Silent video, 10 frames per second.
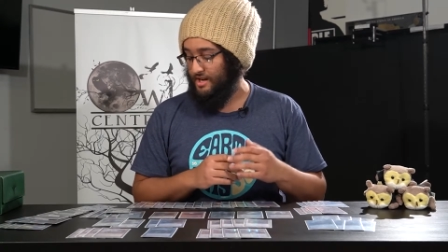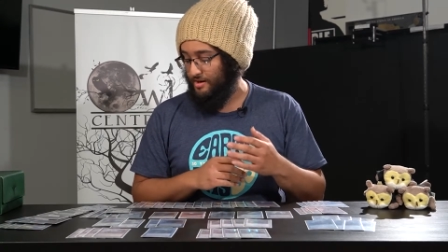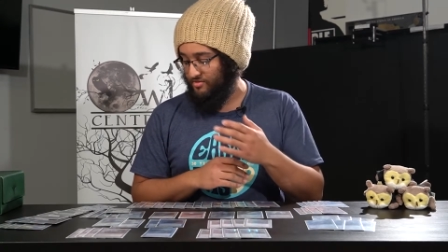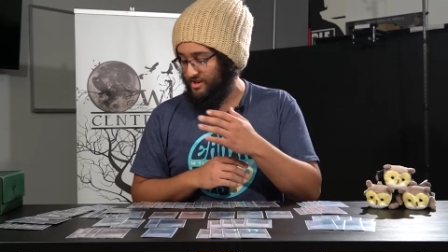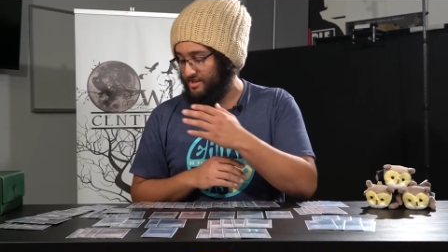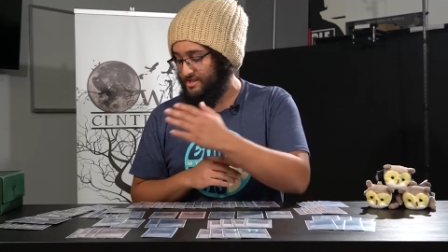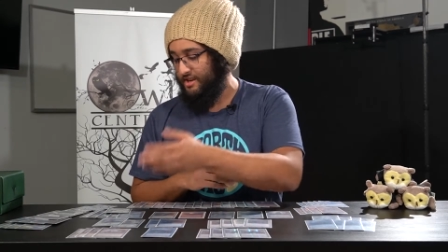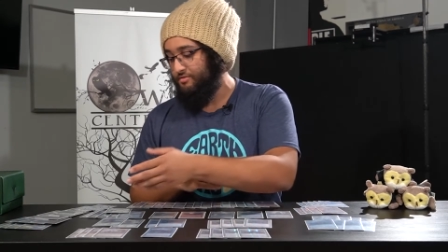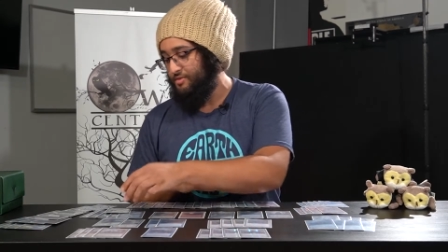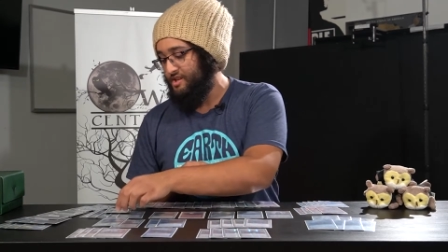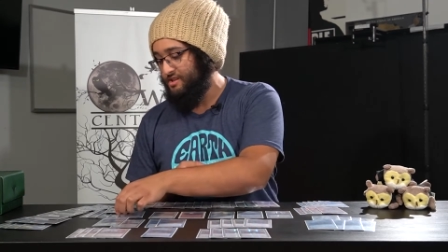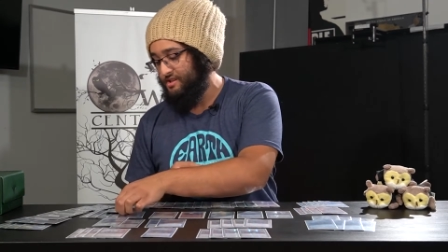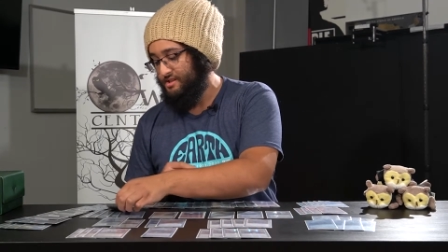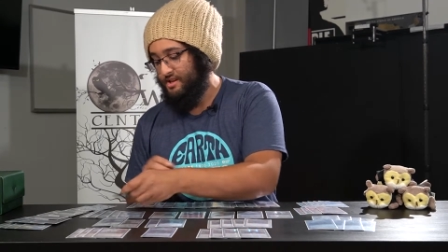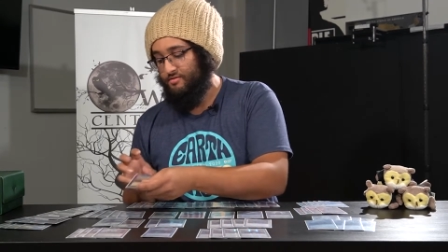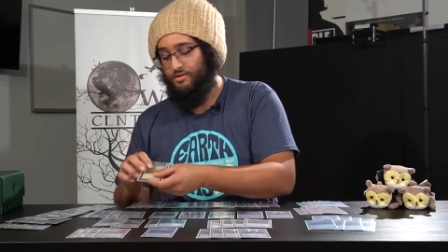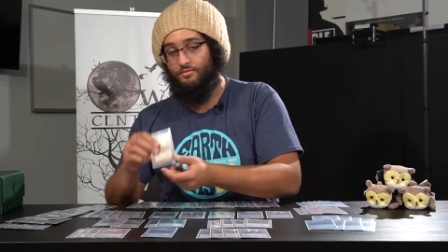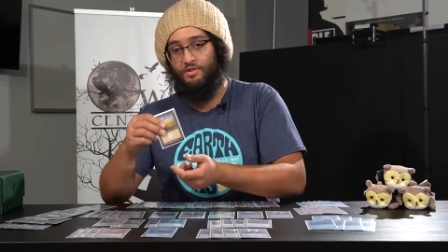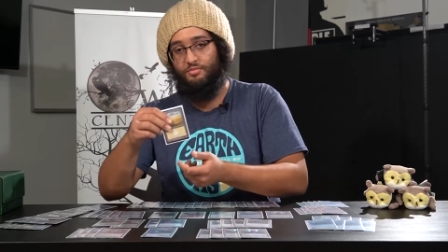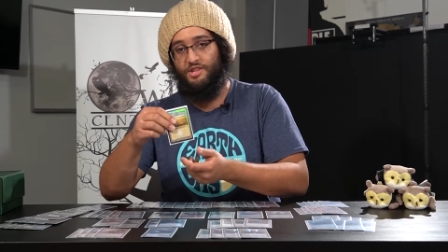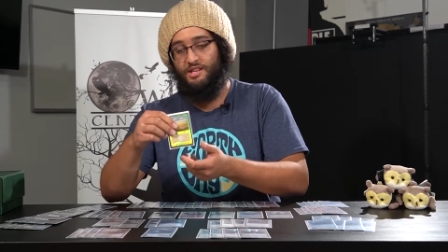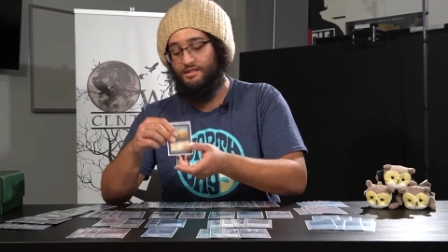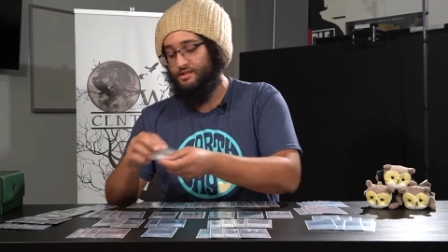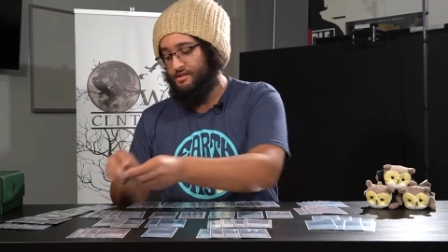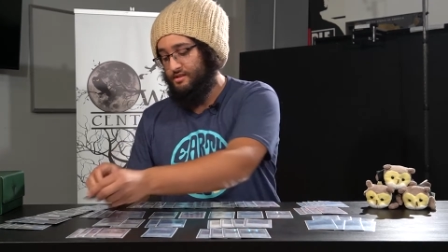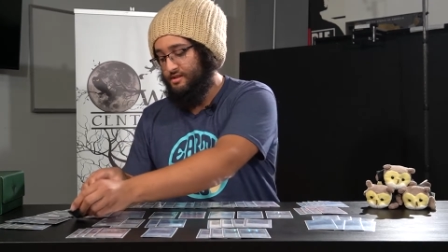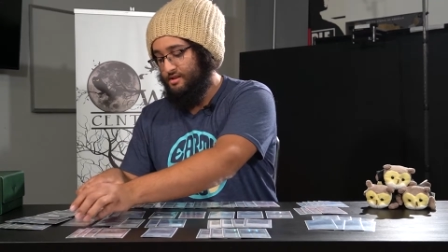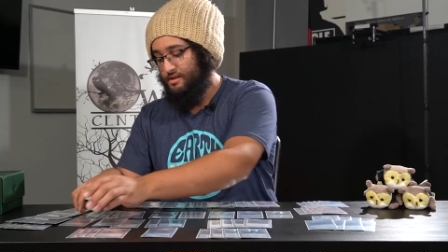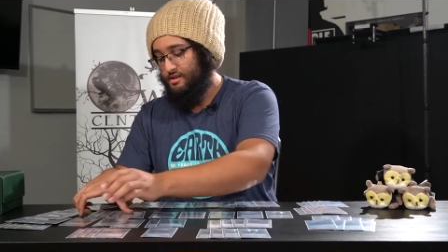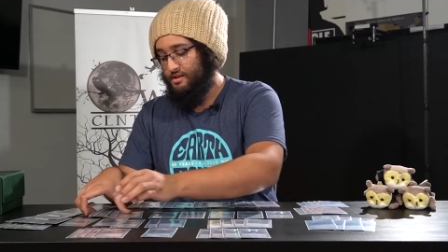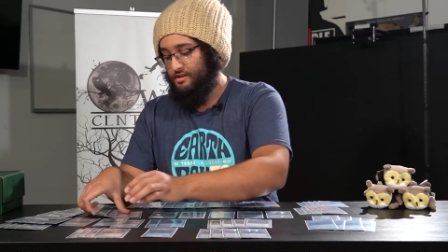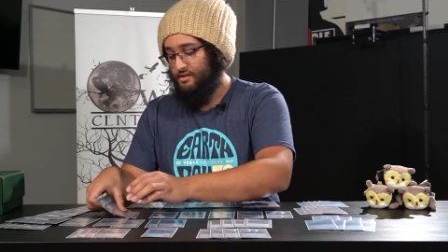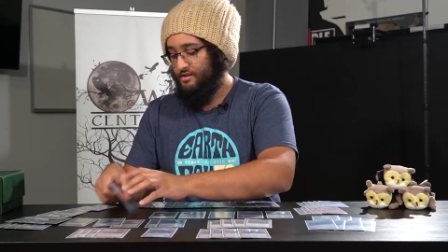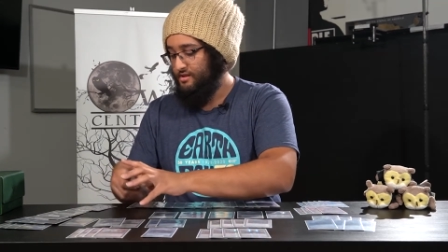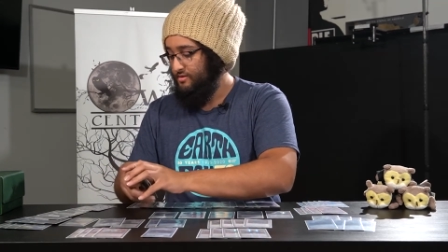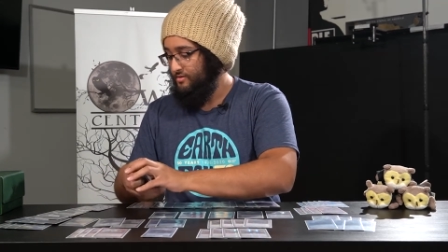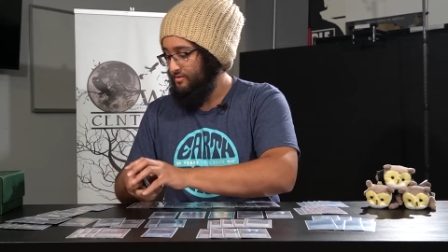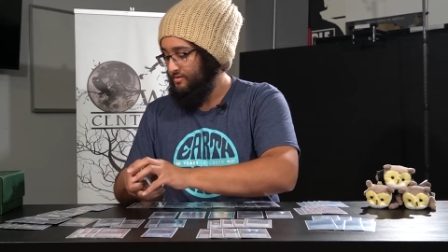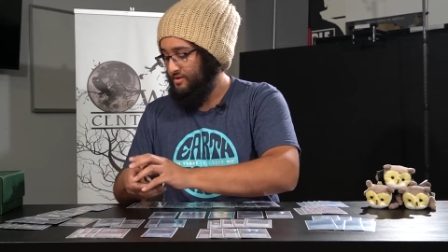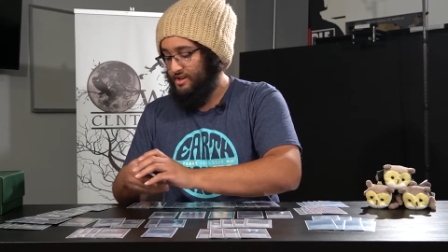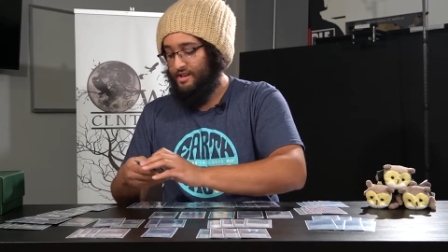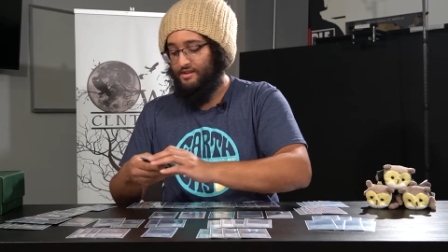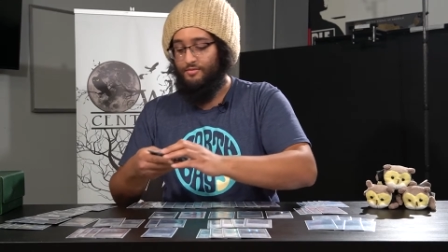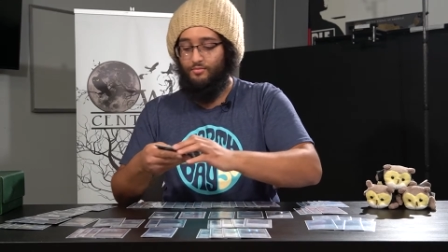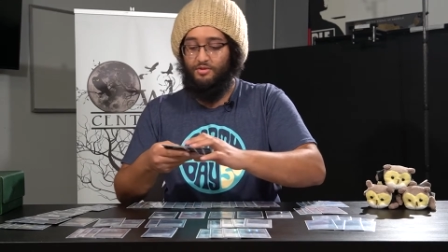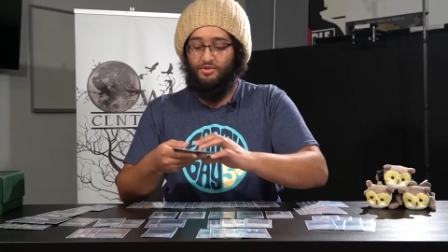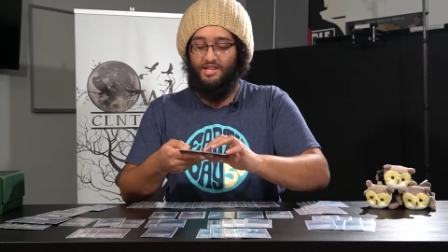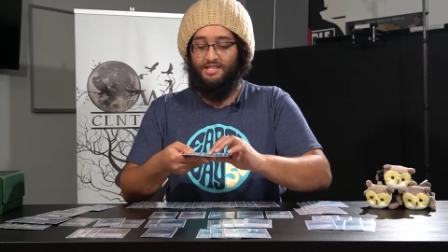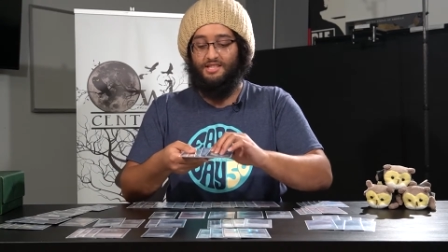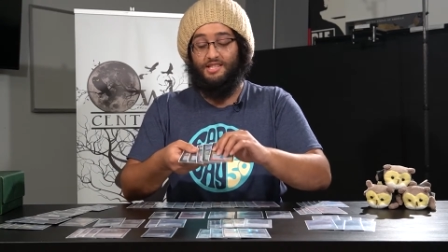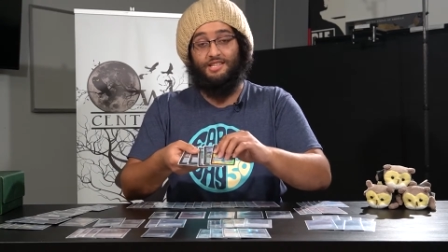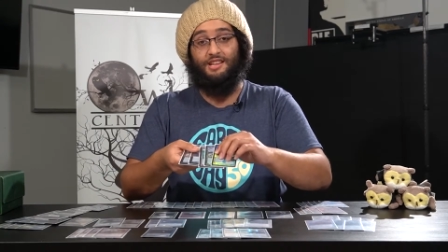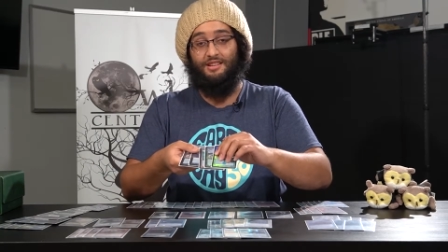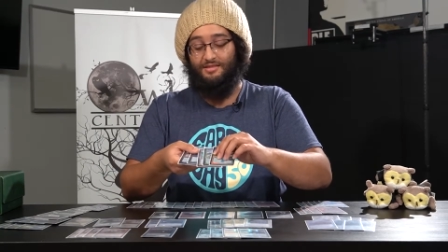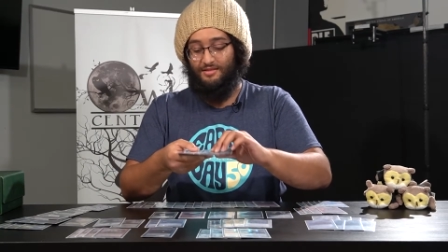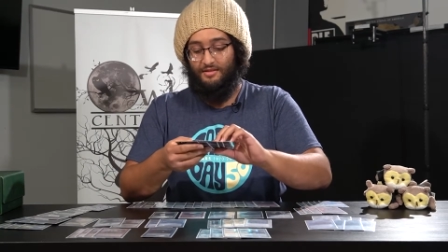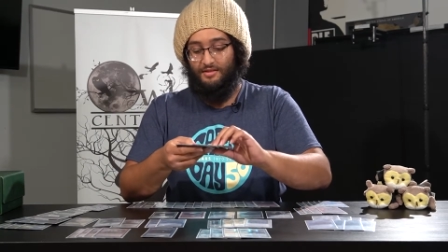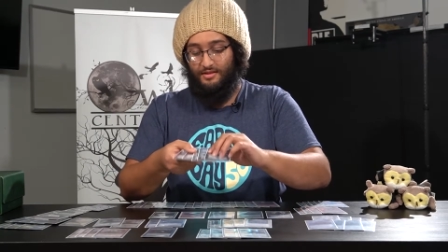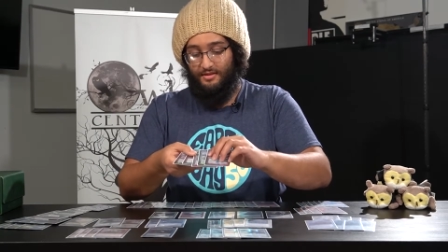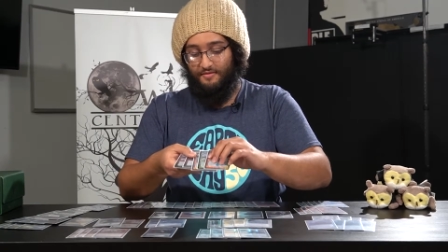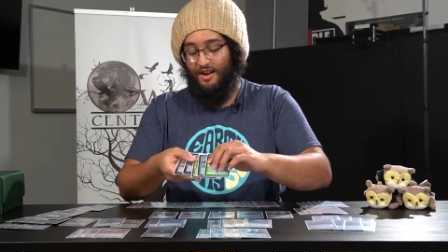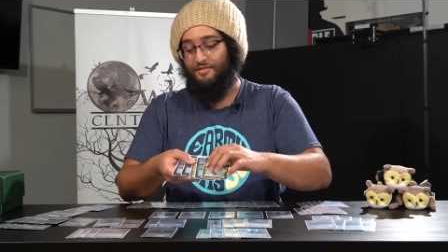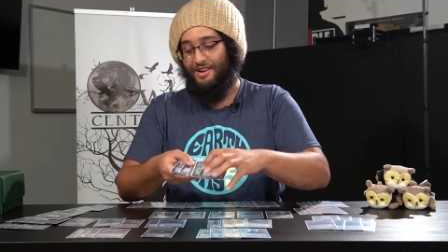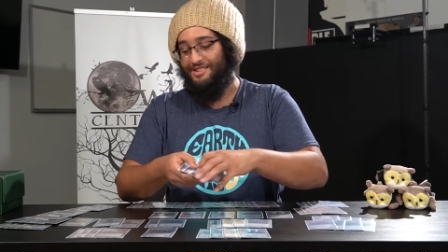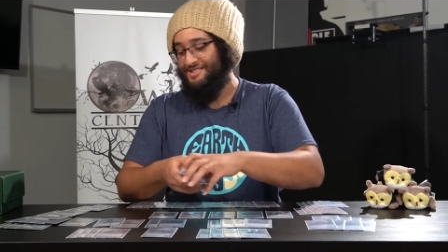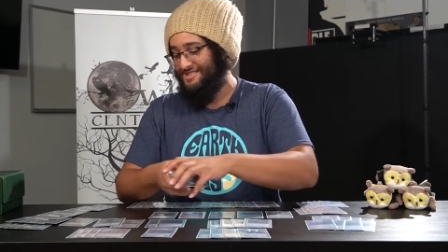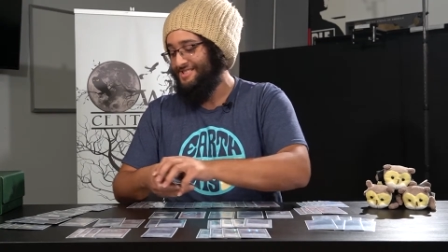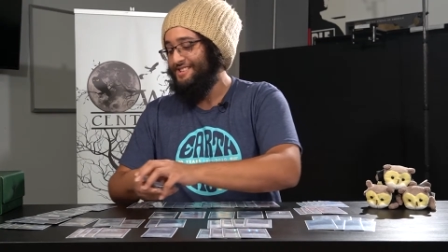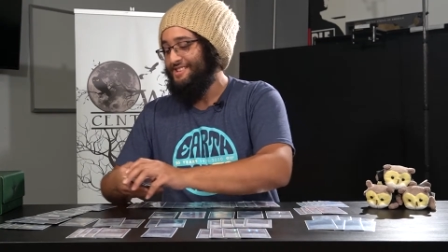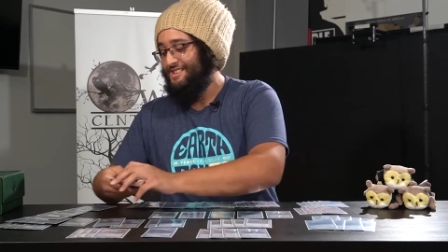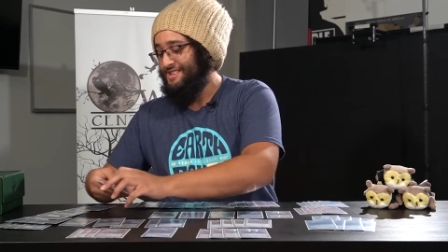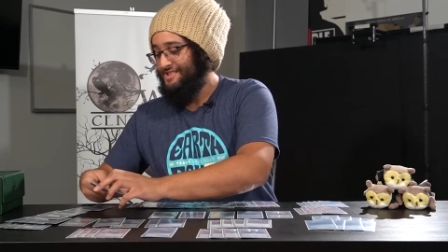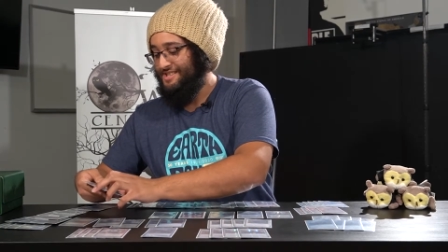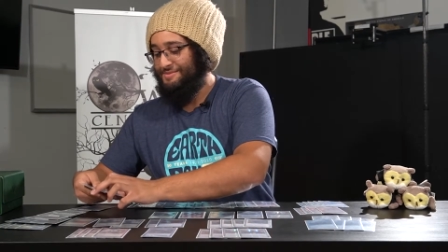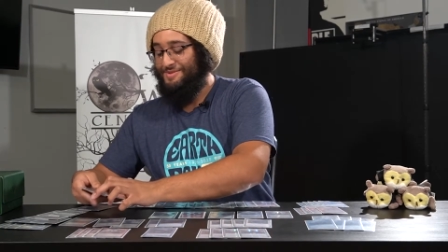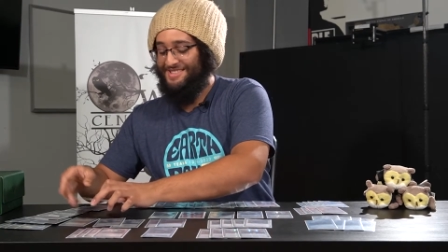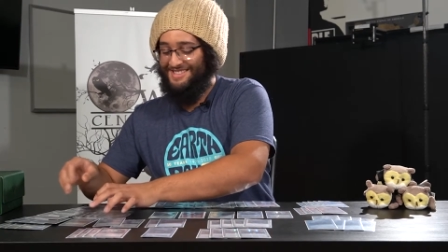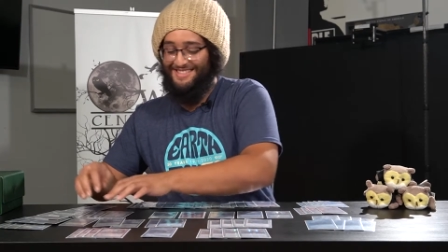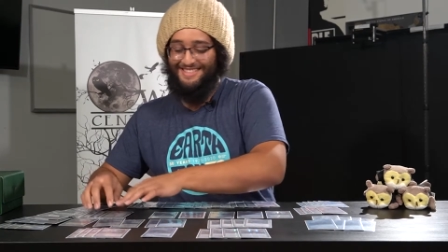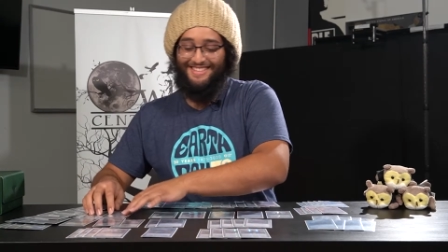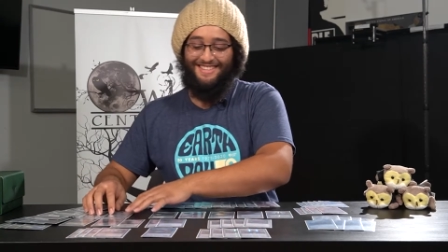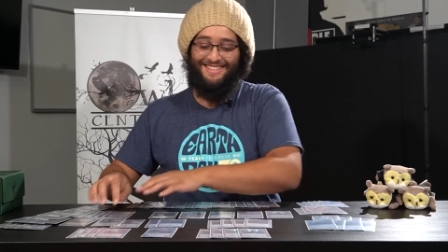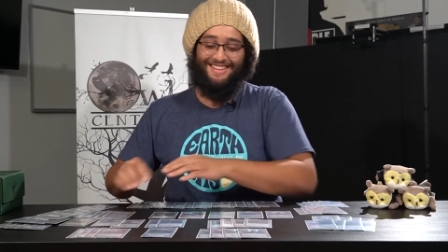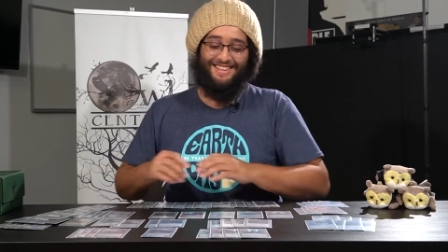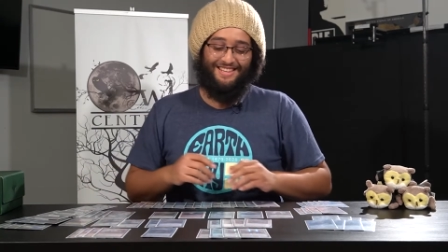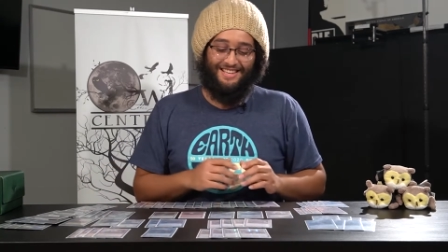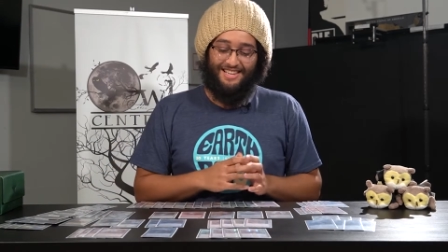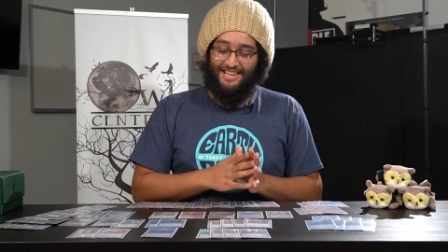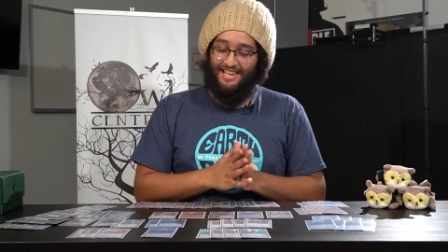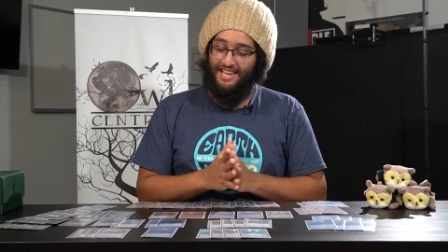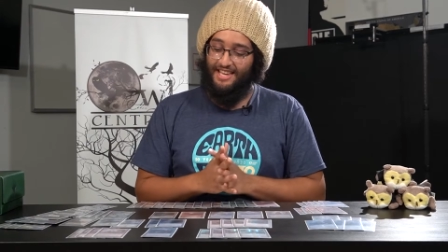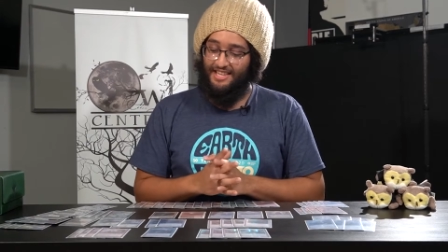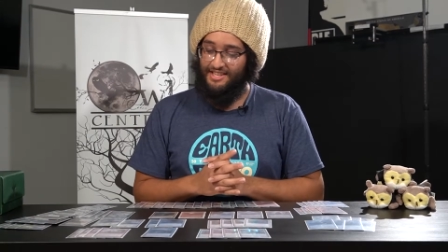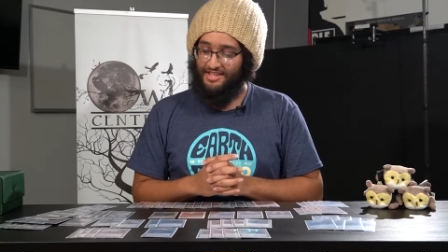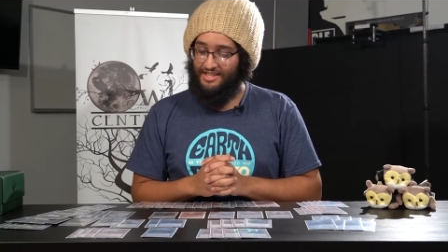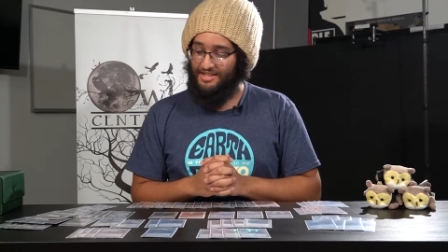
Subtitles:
I'm running 7 basics. I run 1 plains, 1 plains and 5 islands, 6 basics, and